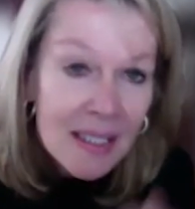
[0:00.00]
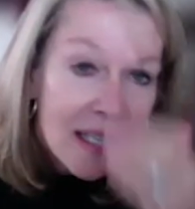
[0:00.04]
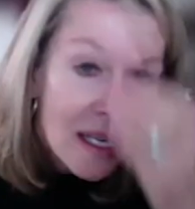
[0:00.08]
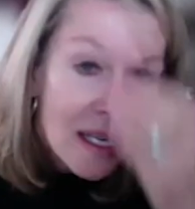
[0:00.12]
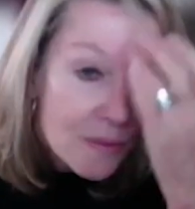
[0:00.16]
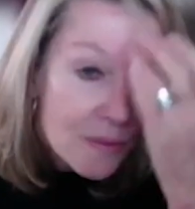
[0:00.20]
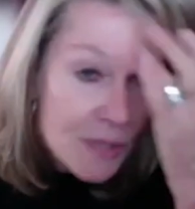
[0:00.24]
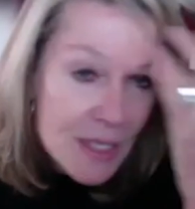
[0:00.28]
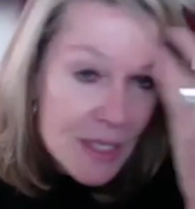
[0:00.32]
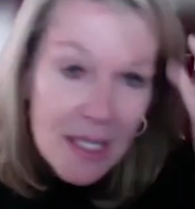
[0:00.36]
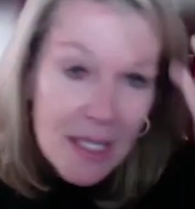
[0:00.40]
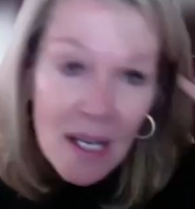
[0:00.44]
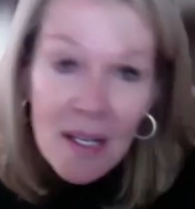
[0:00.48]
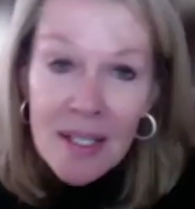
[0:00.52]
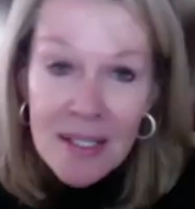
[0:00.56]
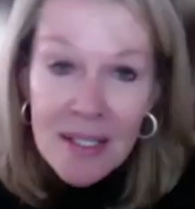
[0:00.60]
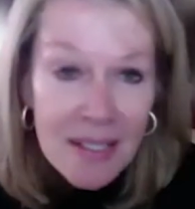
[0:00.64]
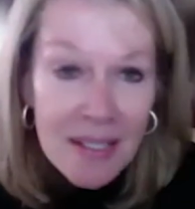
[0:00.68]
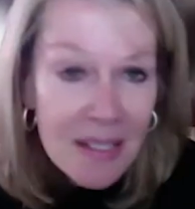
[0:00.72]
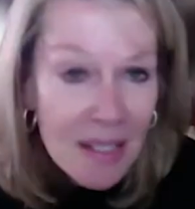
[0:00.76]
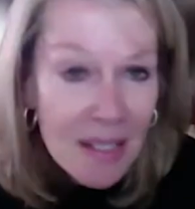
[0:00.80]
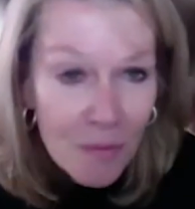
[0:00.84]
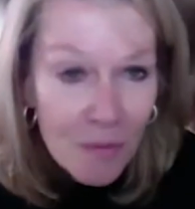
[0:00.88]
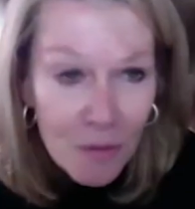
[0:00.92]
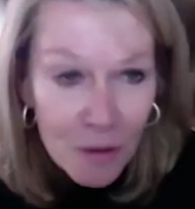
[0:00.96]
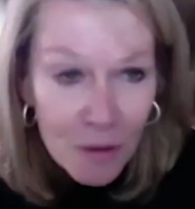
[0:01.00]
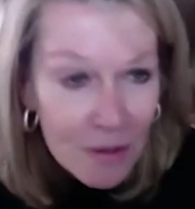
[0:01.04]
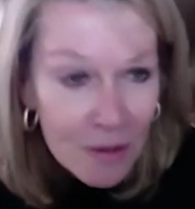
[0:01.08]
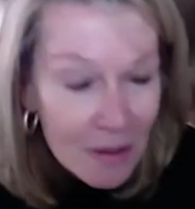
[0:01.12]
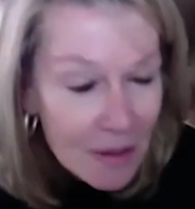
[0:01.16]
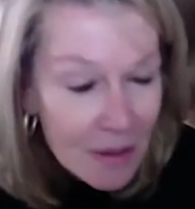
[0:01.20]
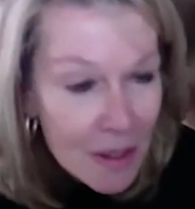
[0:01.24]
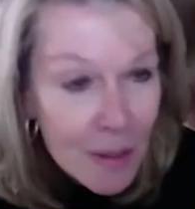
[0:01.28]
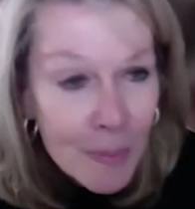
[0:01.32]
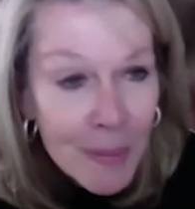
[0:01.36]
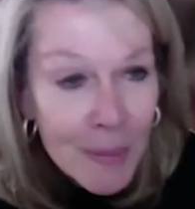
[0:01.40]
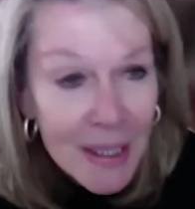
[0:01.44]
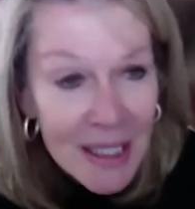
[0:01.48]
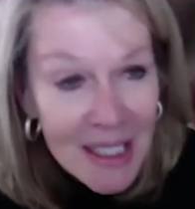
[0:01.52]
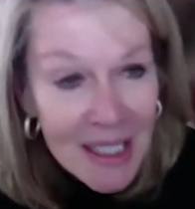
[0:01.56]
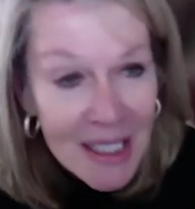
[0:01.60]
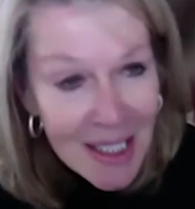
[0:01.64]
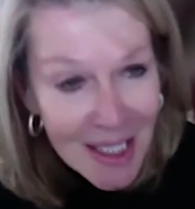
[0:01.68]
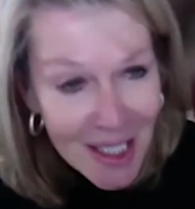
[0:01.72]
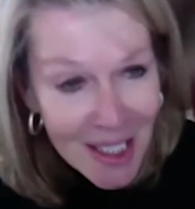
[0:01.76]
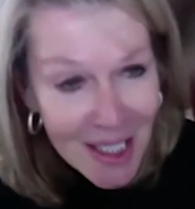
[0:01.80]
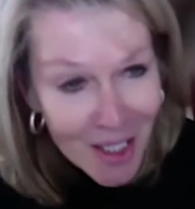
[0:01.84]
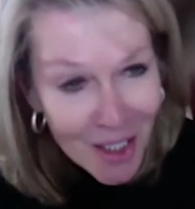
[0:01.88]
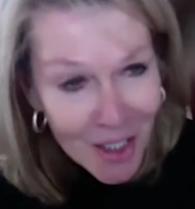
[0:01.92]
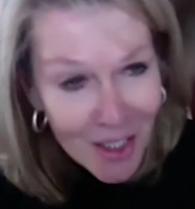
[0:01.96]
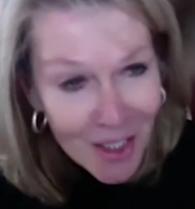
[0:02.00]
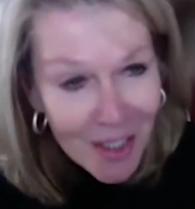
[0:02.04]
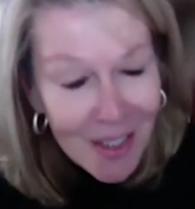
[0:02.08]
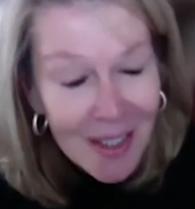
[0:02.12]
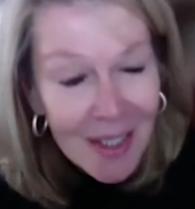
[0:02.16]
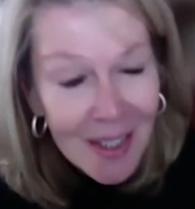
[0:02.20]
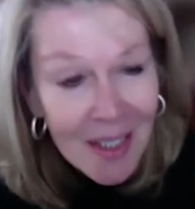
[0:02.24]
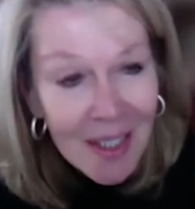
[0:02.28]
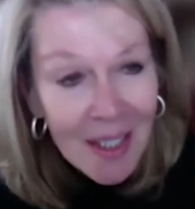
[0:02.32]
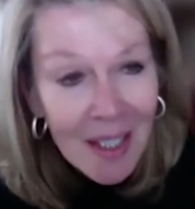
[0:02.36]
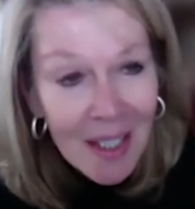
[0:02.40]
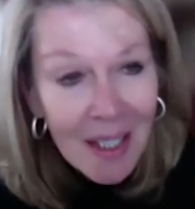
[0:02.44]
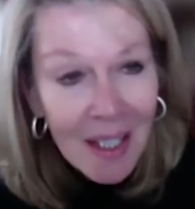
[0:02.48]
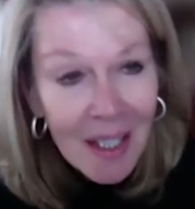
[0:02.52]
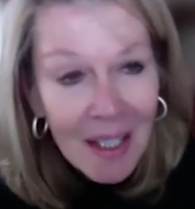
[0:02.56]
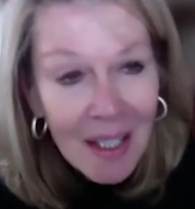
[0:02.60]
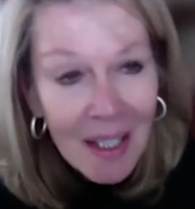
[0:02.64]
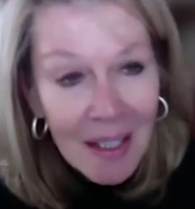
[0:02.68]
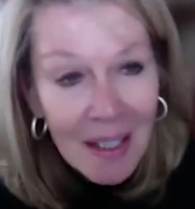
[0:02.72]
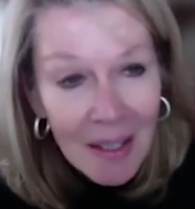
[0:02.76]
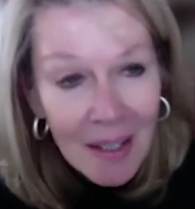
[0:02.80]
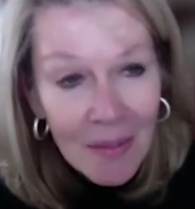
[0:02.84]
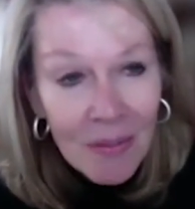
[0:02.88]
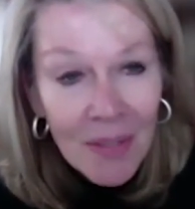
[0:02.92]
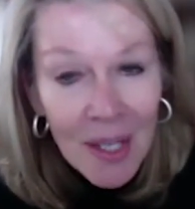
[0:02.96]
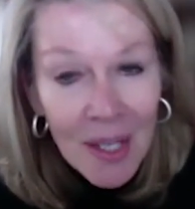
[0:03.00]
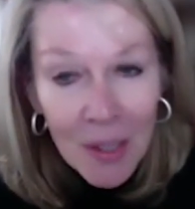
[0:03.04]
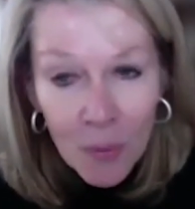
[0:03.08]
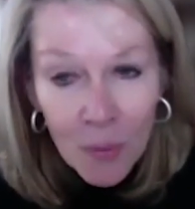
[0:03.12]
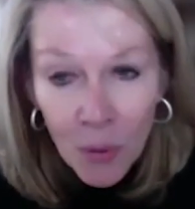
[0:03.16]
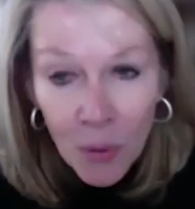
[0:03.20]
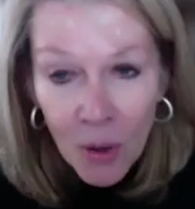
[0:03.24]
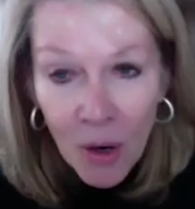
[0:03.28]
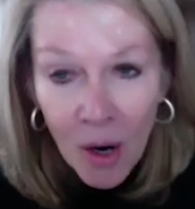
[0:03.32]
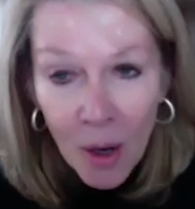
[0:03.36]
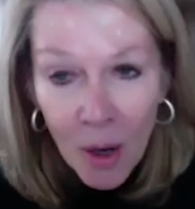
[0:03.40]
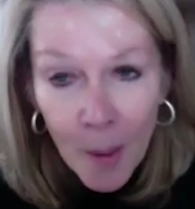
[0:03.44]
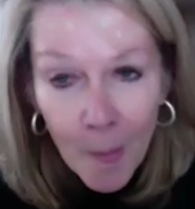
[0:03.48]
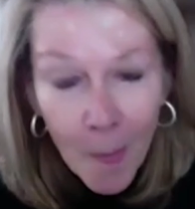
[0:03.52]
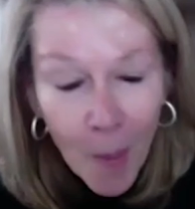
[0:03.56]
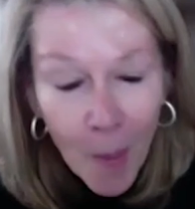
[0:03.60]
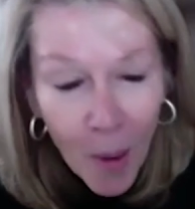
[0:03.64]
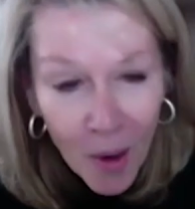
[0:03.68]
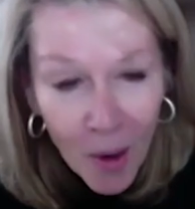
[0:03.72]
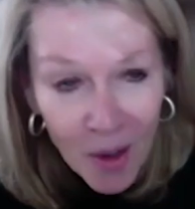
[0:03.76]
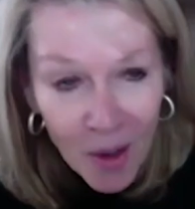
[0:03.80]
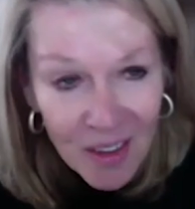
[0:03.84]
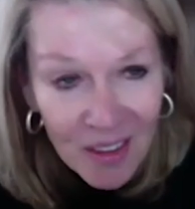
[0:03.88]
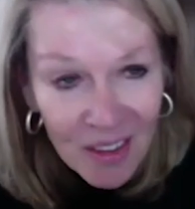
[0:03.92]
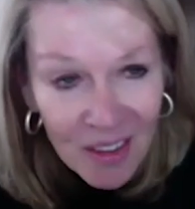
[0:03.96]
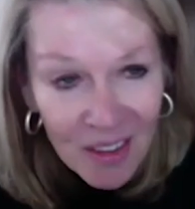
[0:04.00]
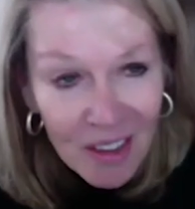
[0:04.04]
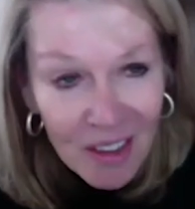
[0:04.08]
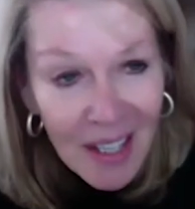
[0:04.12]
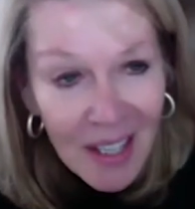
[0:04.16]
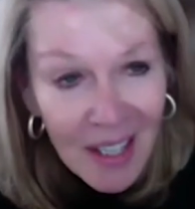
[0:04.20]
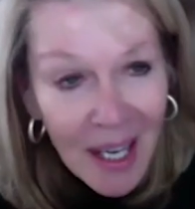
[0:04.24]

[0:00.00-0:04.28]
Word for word: I was on several committees there, uh, and they were our partner.